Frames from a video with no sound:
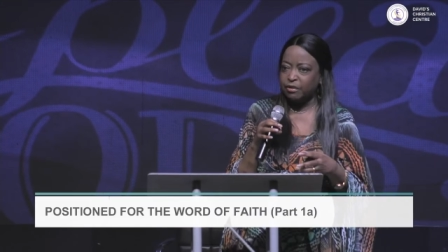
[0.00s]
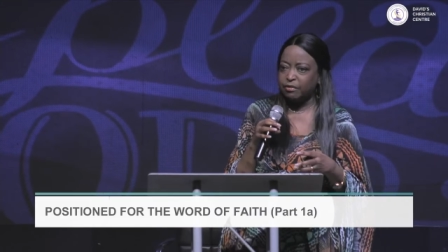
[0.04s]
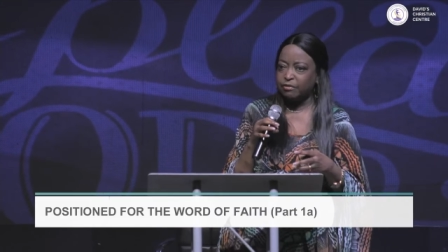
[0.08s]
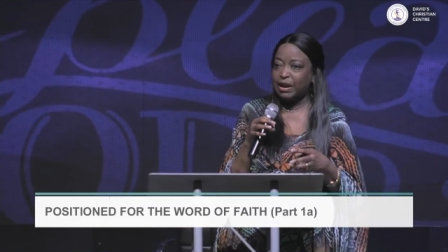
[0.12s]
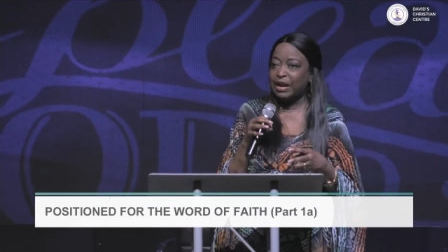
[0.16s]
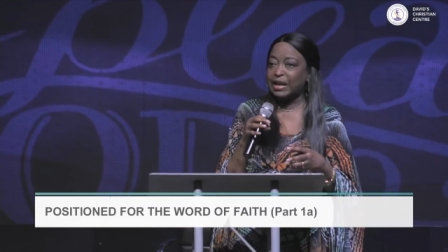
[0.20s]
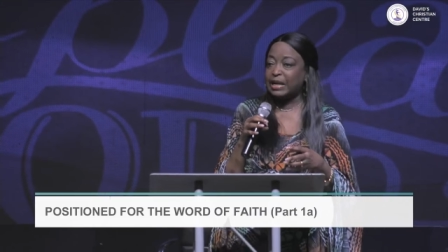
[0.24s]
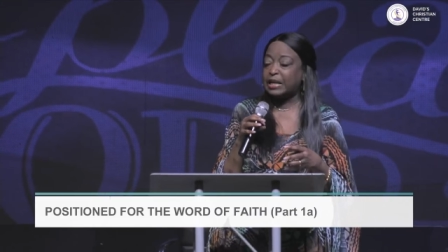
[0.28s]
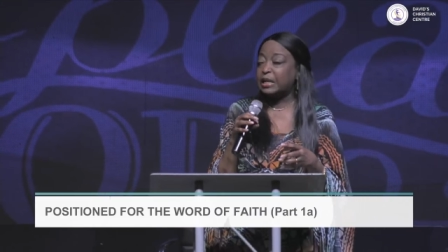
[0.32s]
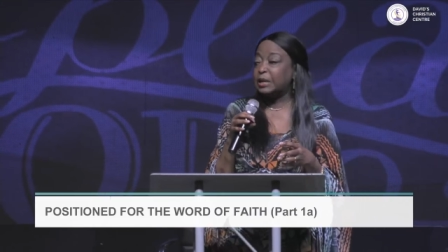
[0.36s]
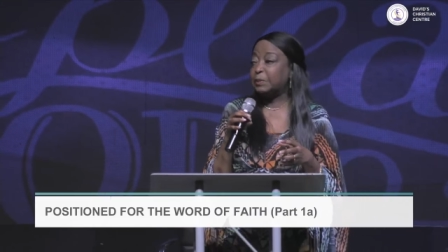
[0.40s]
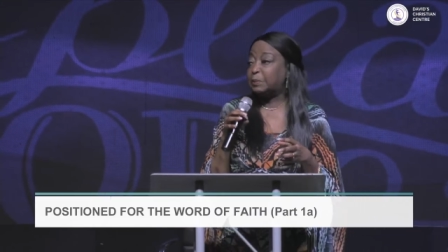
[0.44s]

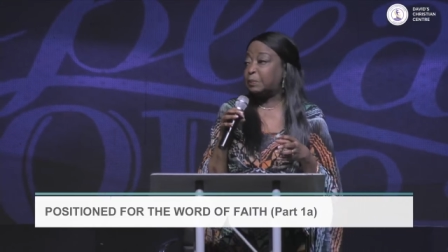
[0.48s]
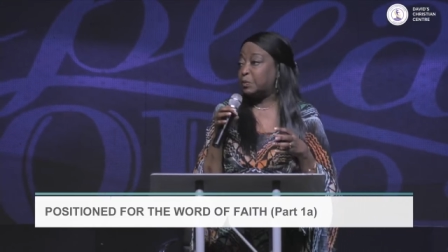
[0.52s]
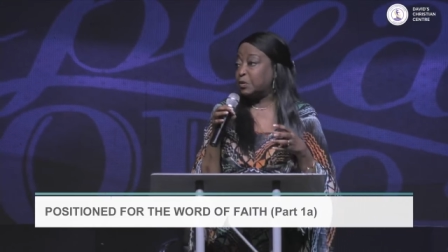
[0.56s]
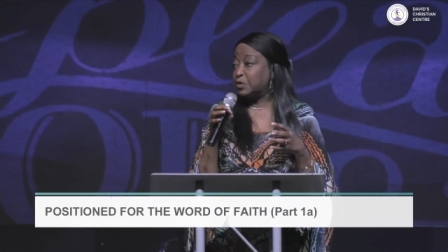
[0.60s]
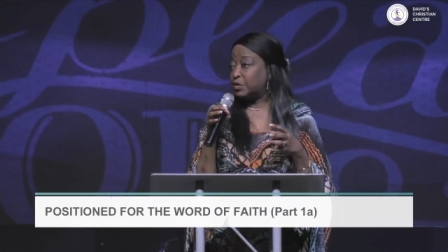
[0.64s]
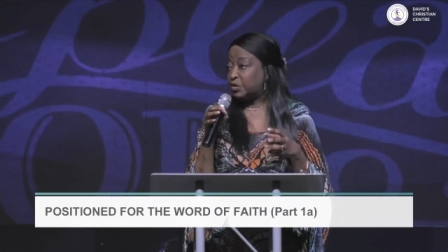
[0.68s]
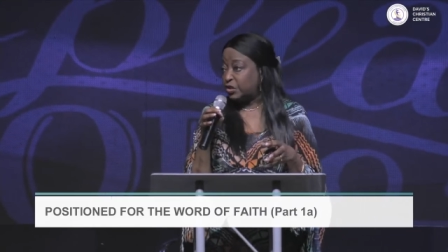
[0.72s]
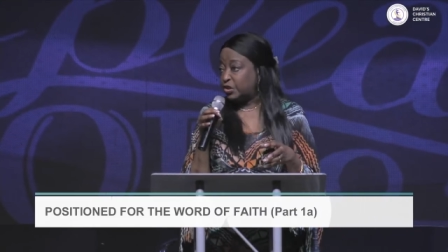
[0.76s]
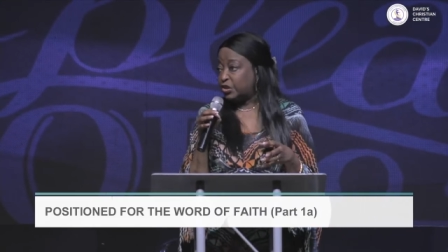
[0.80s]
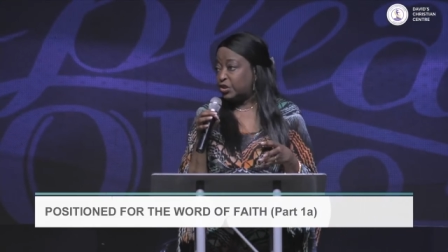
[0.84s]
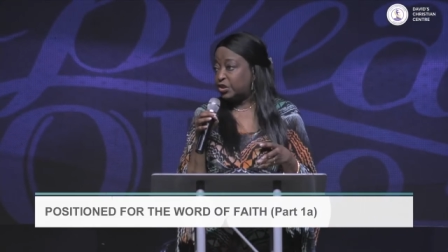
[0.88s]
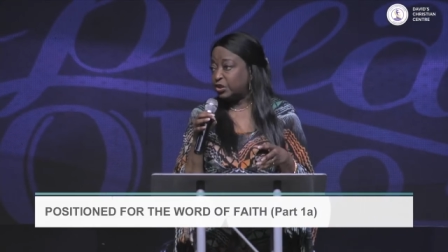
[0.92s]
rightly
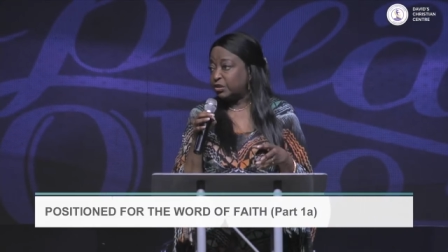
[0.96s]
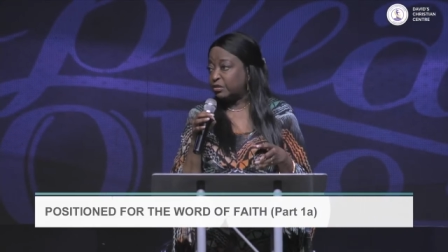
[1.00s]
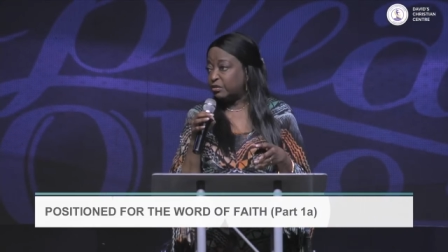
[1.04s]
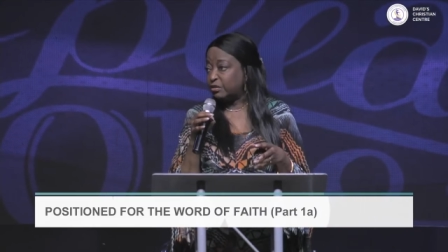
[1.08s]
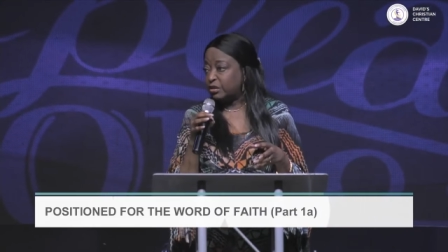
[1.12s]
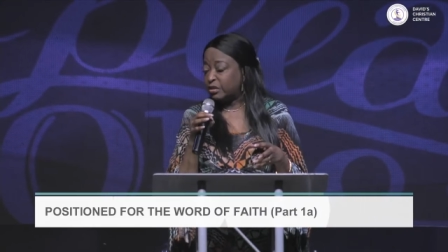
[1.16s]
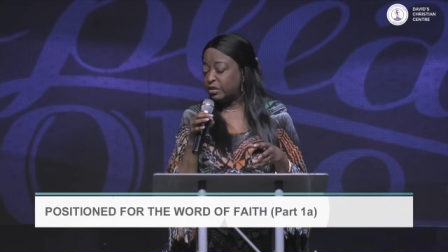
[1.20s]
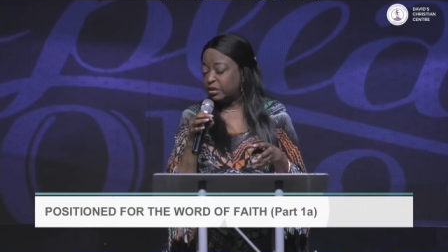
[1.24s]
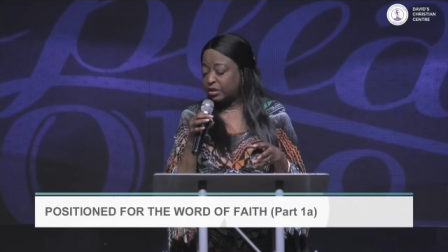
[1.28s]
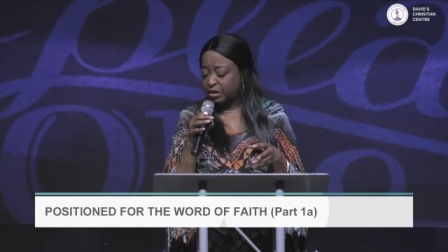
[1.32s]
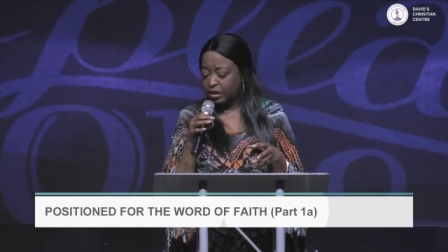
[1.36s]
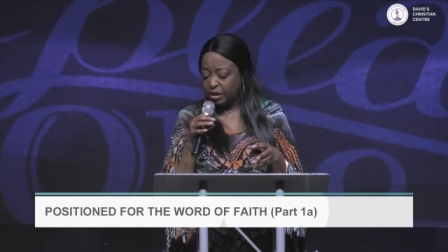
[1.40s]

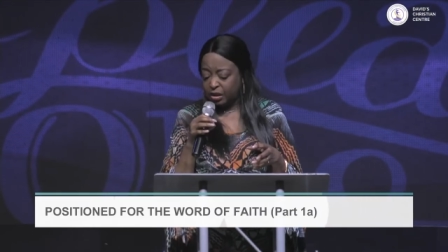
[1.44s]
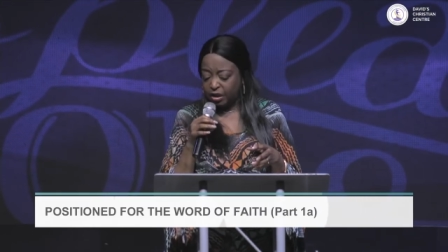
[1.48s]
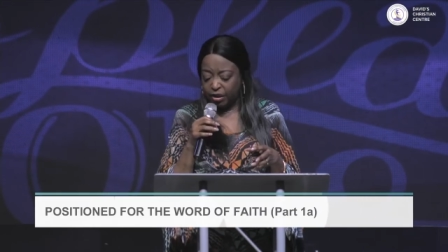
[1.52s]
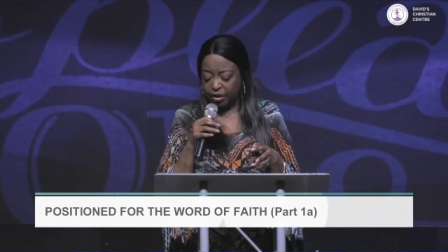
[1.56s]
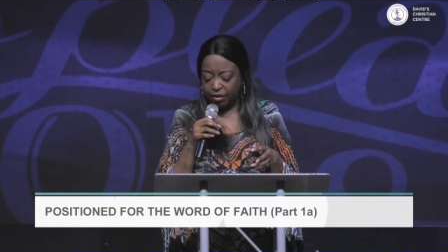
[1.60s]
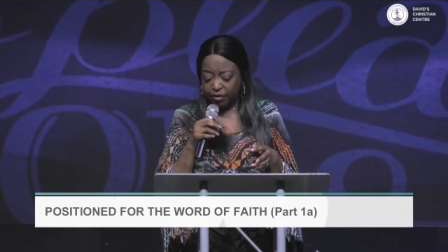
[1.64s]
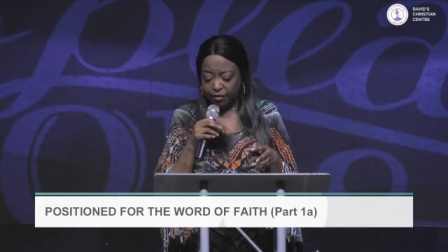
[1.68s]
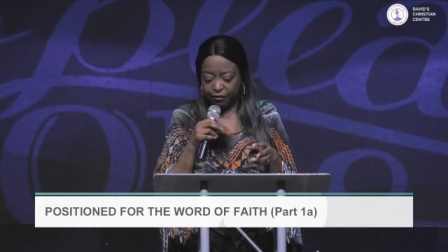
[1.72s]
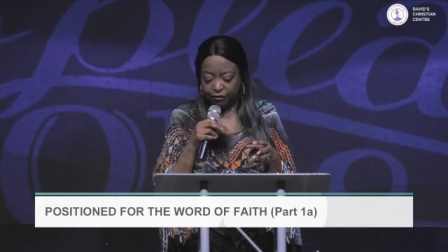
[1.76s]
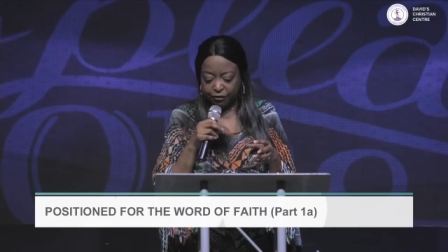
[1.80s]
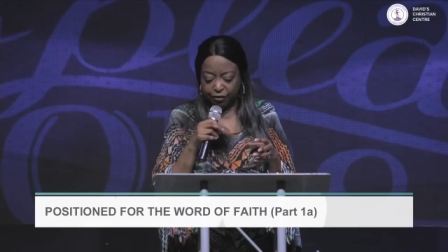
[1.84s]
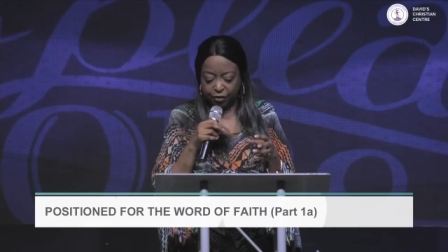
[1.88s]
positioned
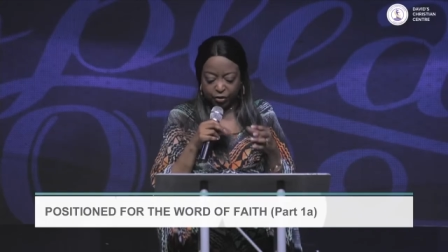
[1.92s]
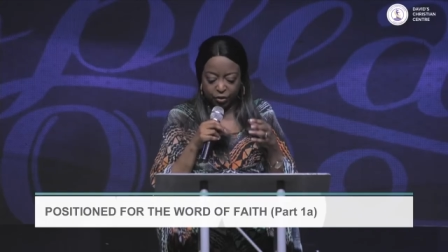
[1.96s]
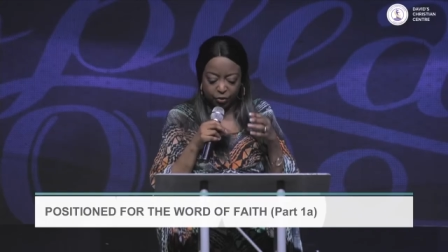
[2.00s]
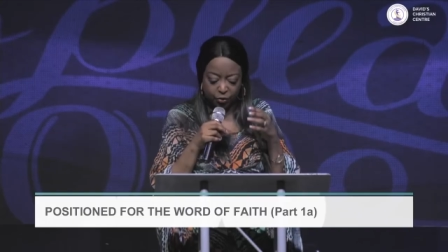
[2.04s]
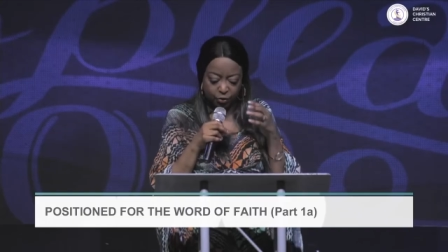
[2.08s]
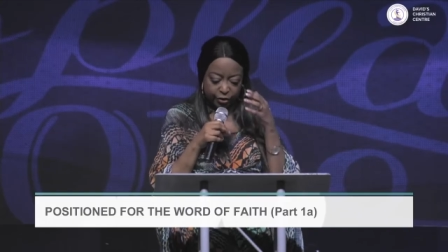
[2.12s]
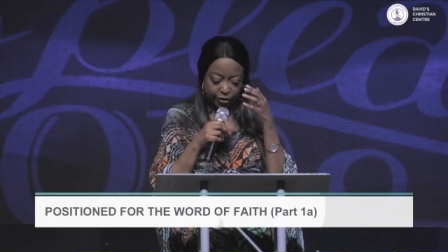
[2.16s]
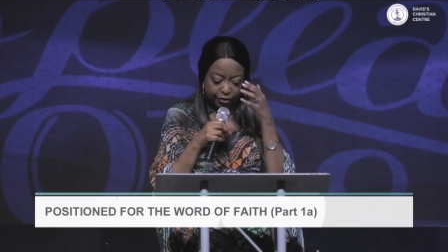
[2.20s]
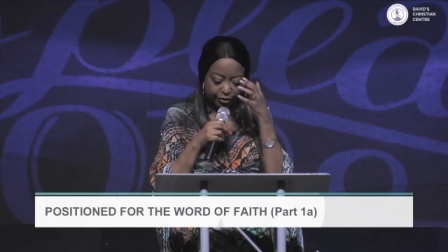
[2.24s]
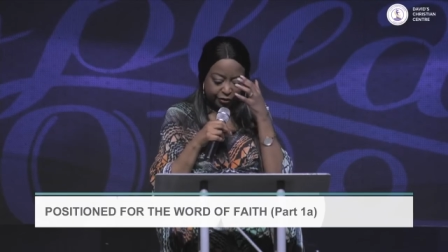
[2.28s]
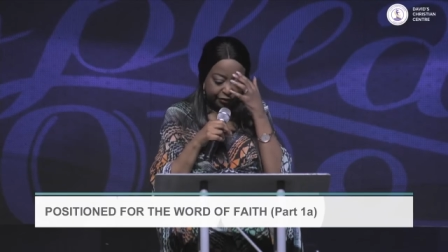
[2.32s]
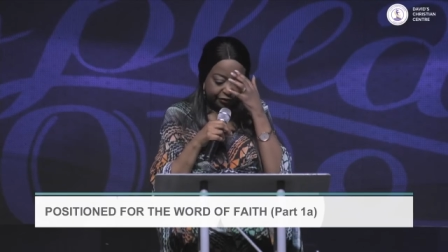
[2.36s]
for
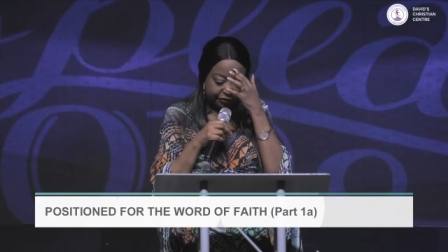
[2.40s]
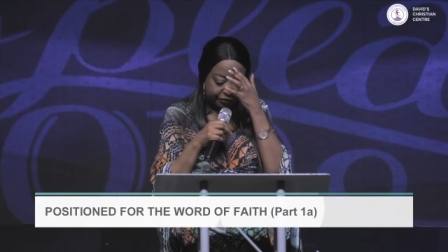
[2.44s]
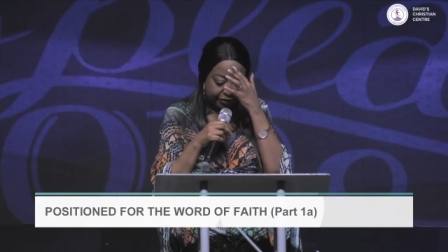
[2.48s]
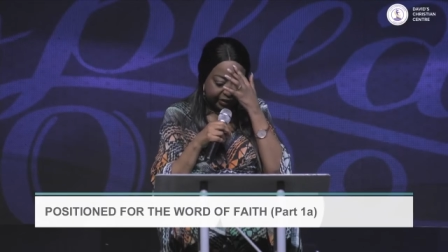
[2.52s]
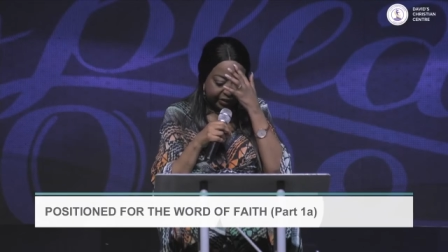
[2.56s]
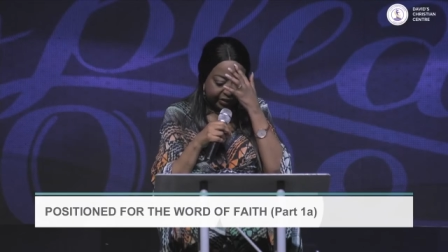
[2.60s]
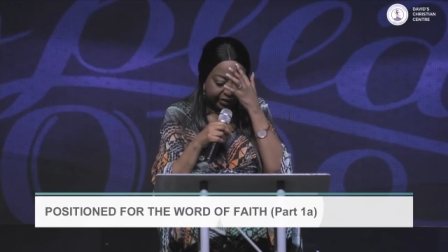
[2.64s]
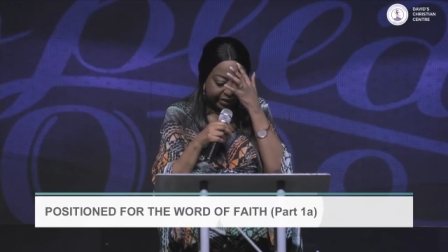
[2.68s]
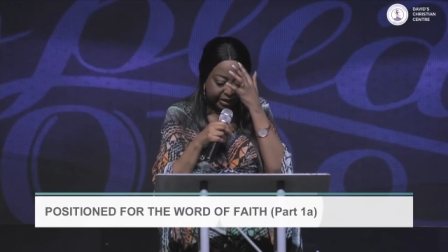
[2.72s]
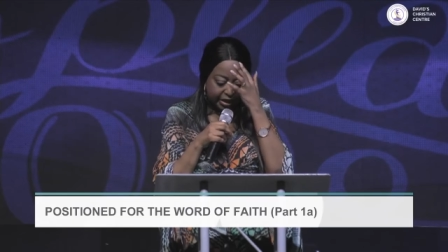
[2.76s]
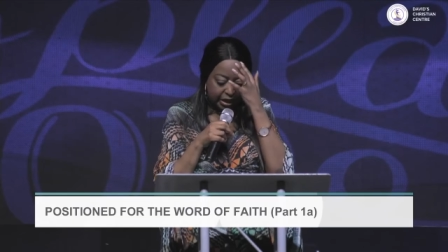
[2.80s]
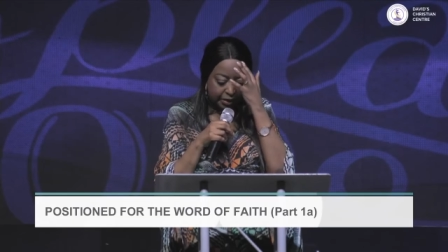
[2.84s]
the Word of Faith.